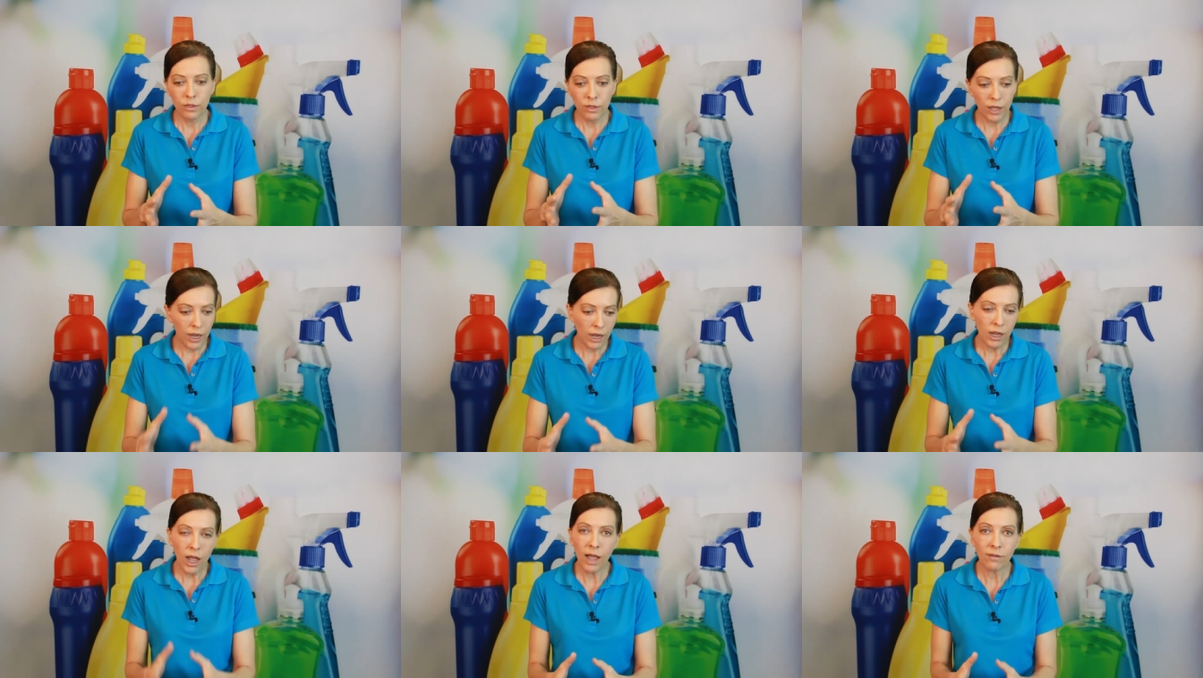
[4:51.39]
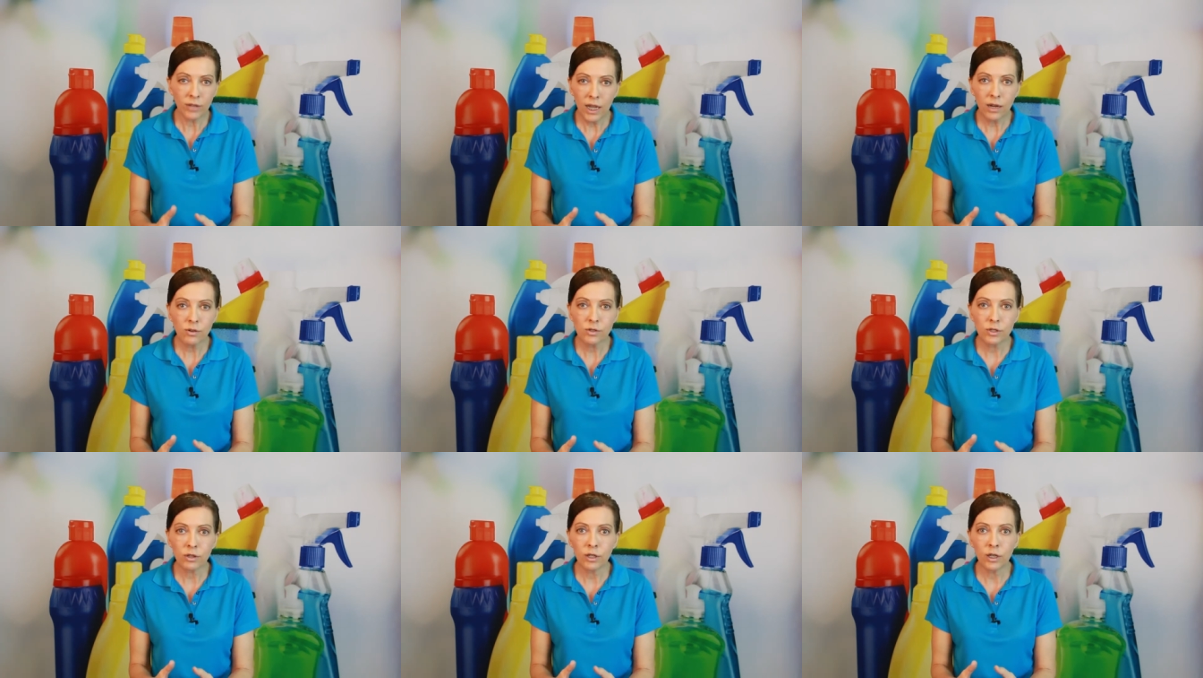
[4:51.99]
They have a
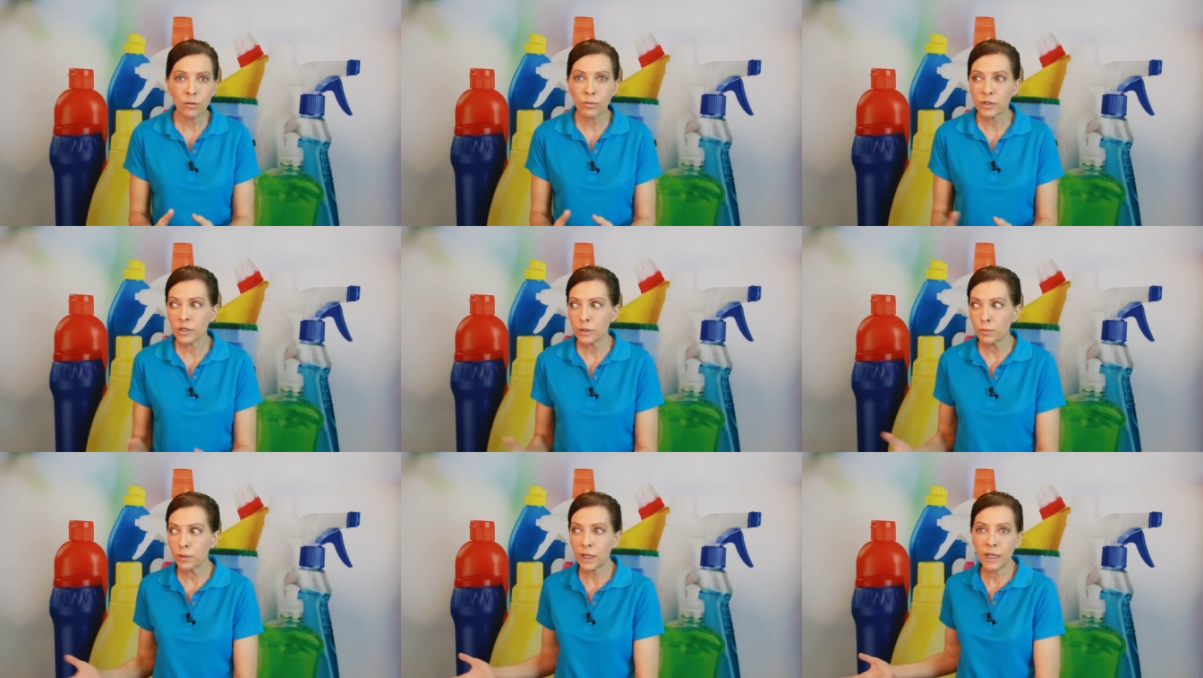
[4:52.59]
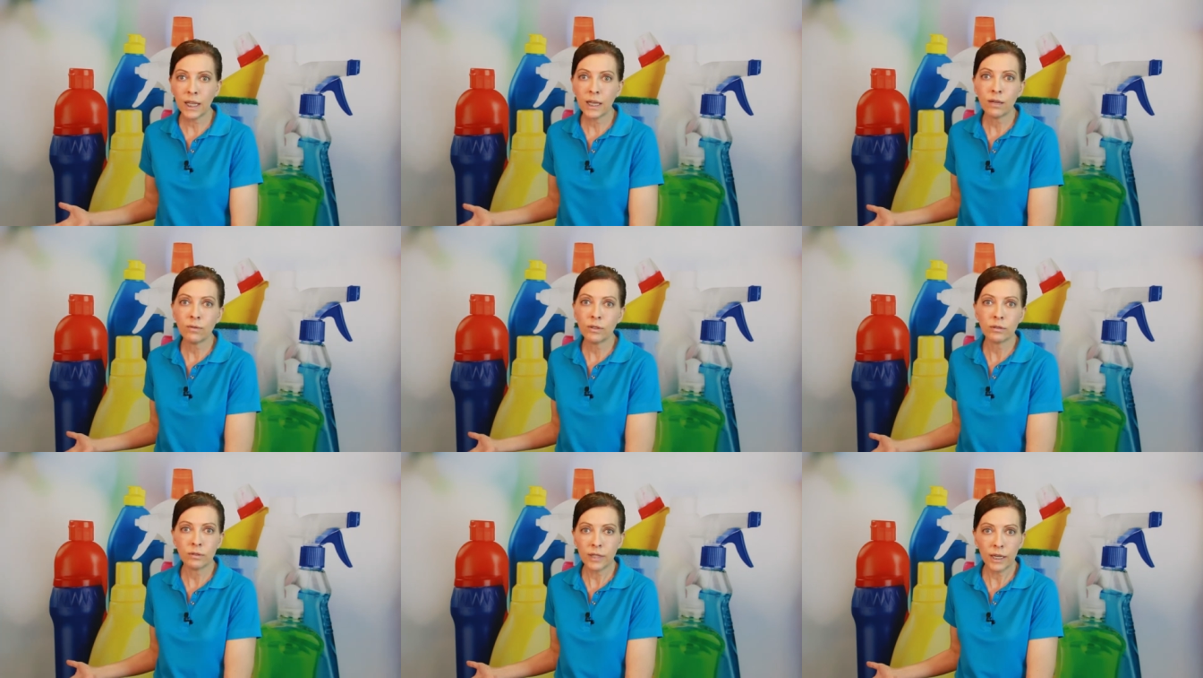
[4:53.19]
house cleaning business, but they can't
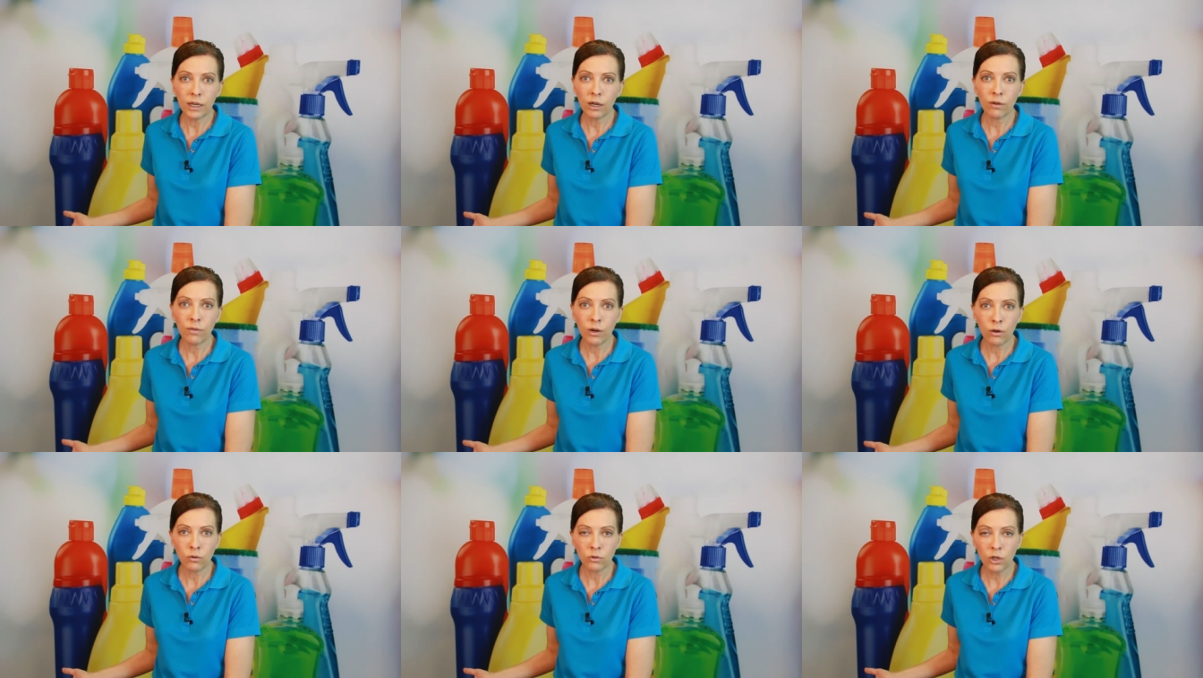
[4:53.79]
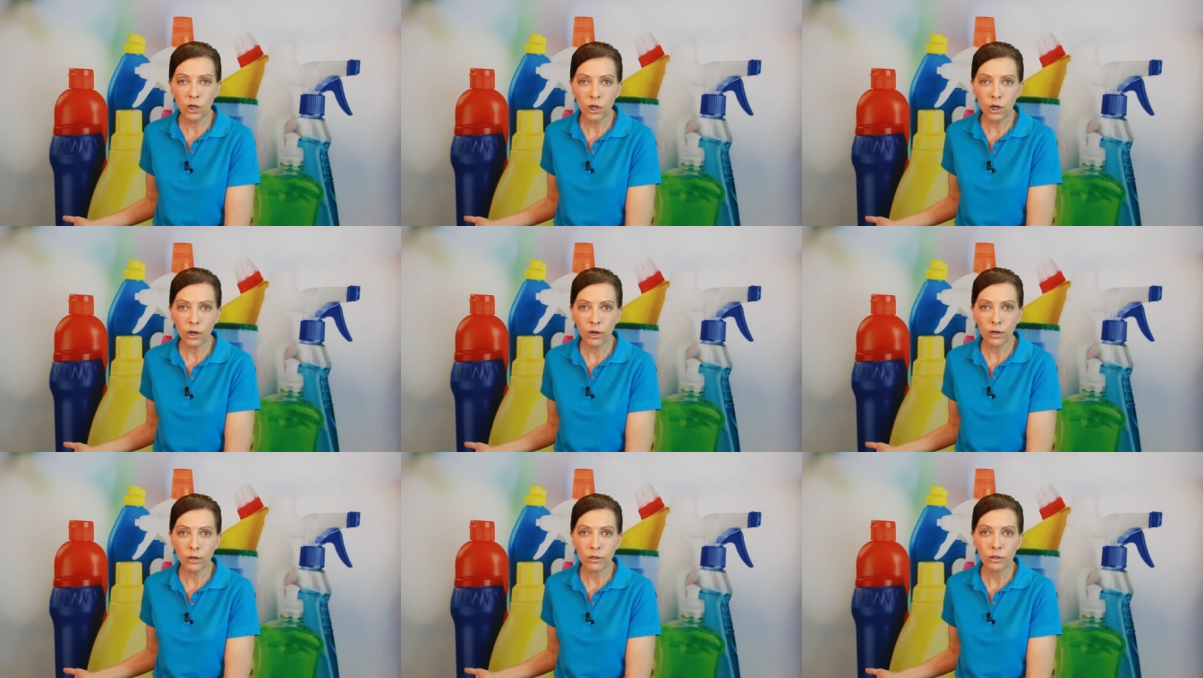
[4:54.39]
even take care of their own
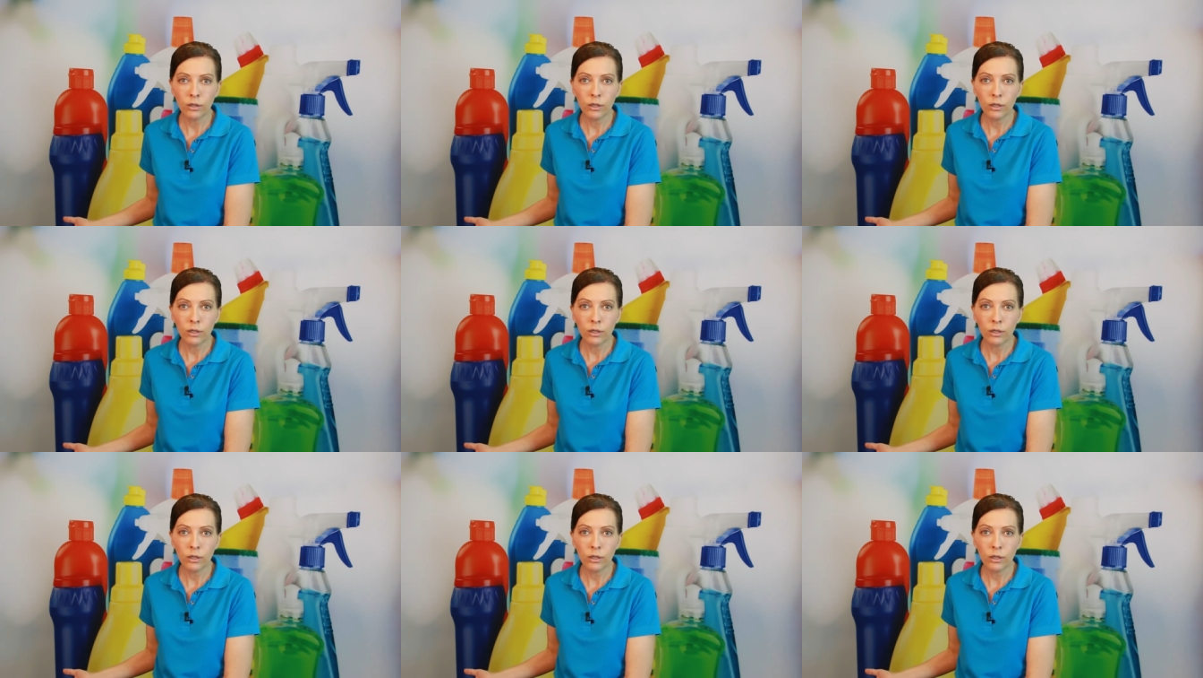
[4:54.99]
car.